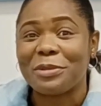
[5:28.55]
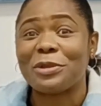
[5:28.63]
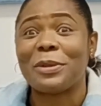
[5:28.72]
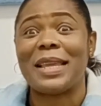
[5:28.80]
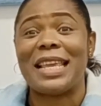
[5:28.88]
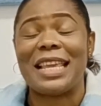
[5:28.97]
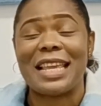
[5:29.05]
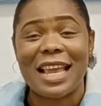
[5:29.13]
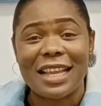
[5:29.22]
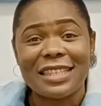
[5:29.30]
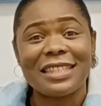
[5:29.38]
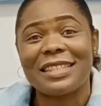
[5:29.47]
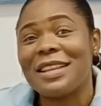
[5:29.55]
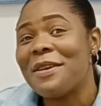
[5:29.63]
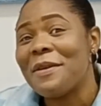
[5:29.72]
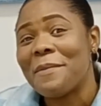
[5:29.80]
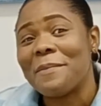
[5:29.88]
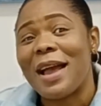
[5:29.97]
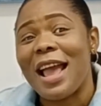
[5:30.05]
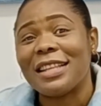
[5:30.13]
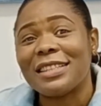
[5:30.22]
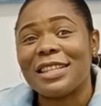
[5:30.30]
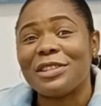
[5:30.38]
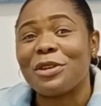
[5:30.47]
So yes, my
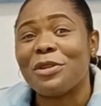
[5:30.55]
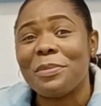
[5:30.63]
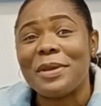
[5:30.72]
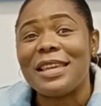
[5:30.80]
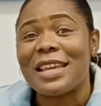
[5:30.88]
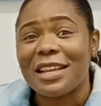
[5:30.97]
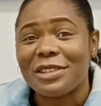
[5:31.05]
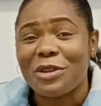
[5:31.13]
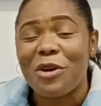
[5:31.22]
answer is going to be yes